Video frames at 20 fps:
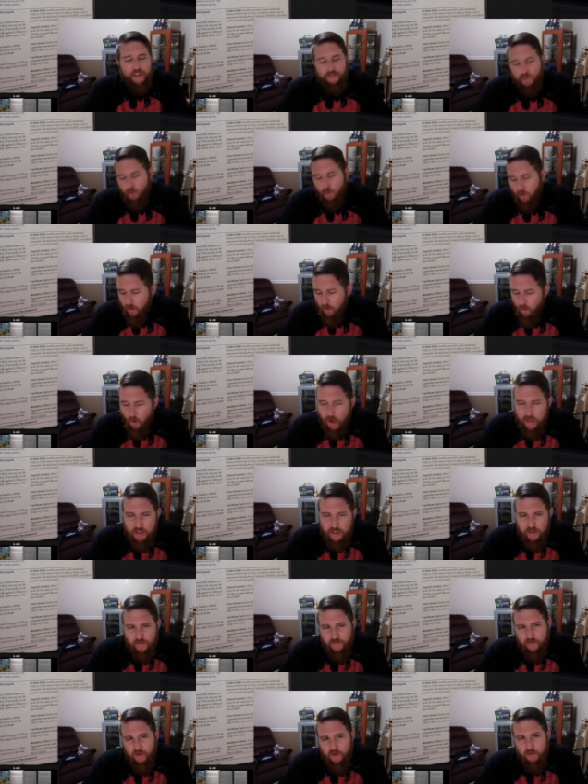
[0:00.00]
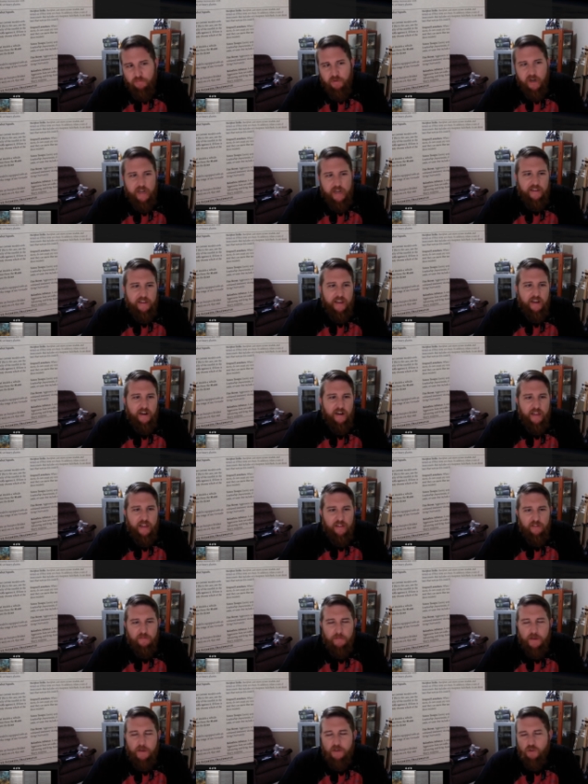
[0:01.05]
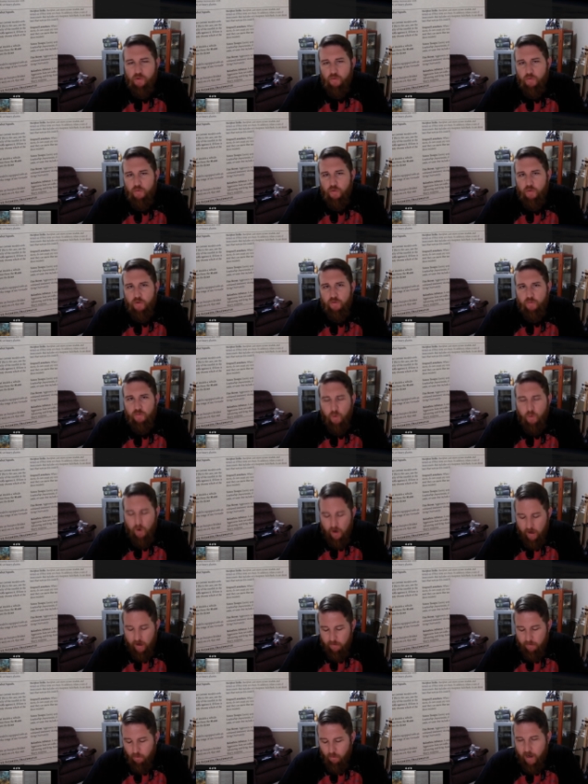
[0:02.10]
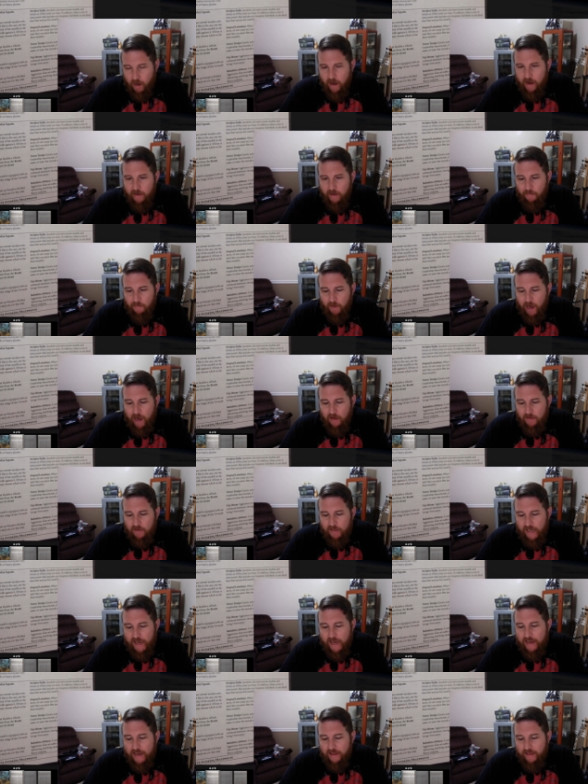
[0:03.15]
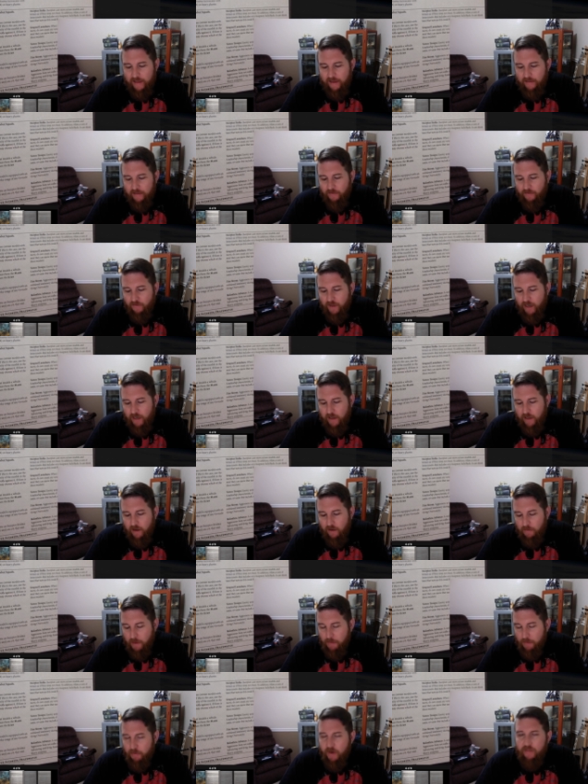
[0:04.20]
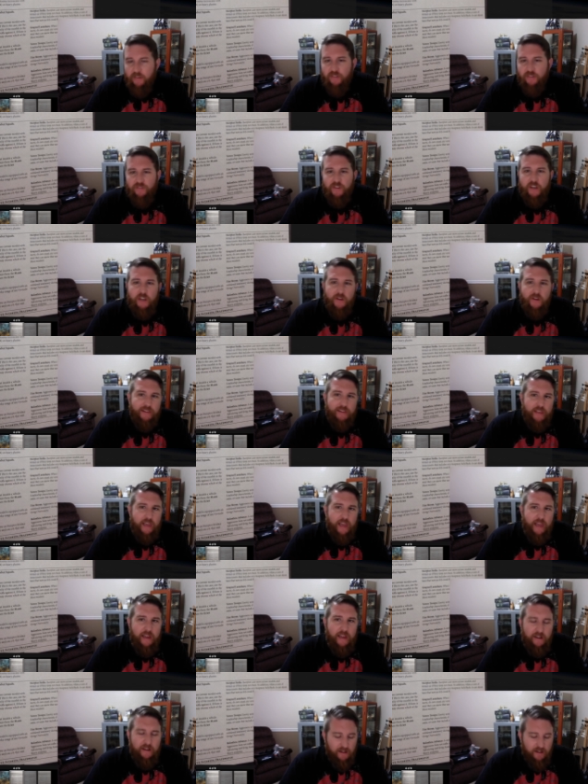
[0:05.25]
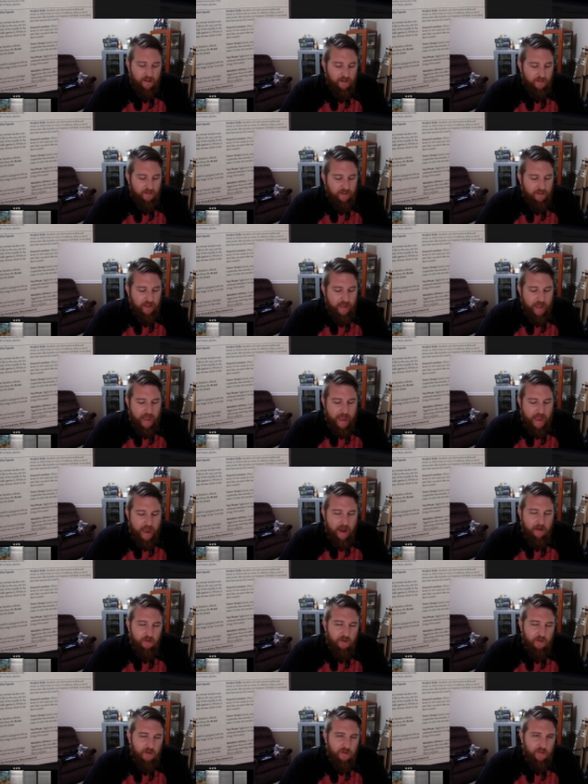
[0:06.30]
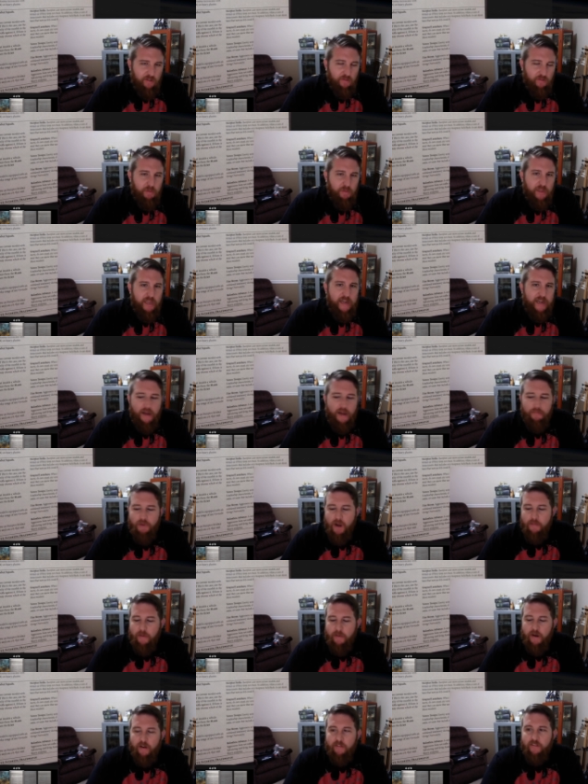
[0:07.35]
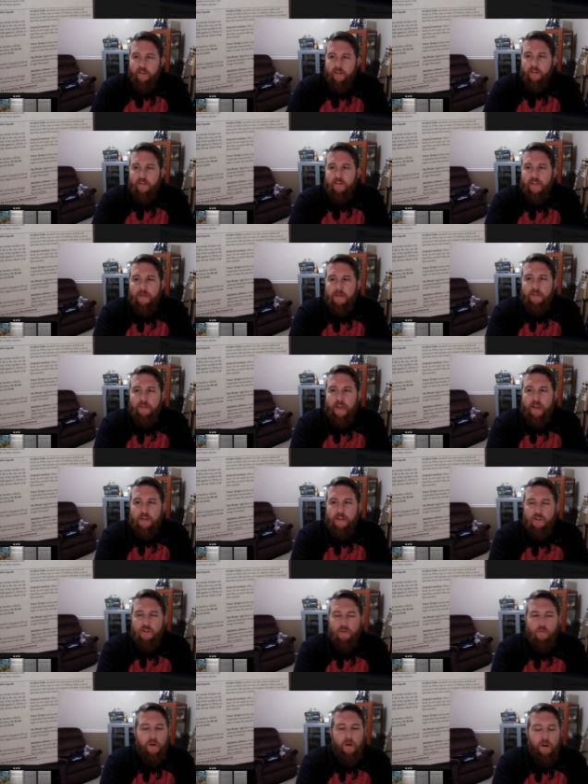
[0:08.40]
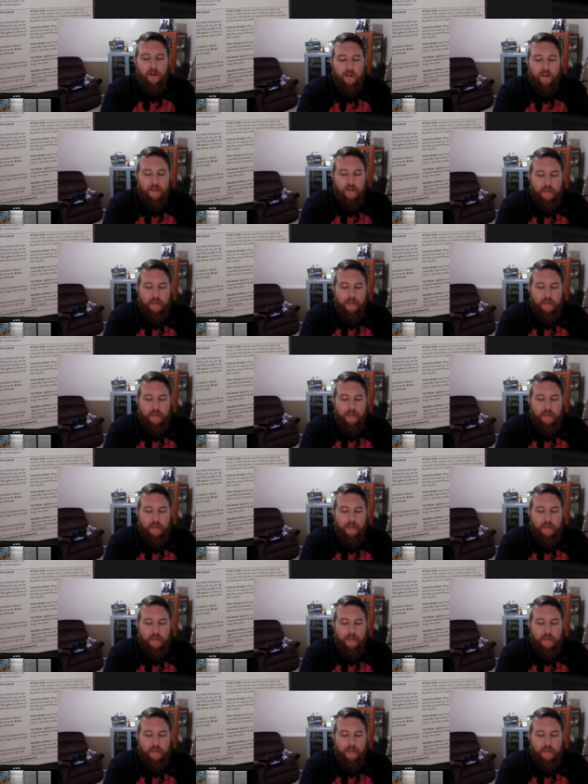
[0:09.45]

If you want to watch the full breakdown on how the special rules work, um, I'll tag this video, my previous video, at the end of how to explain how Primaris kill teams actually work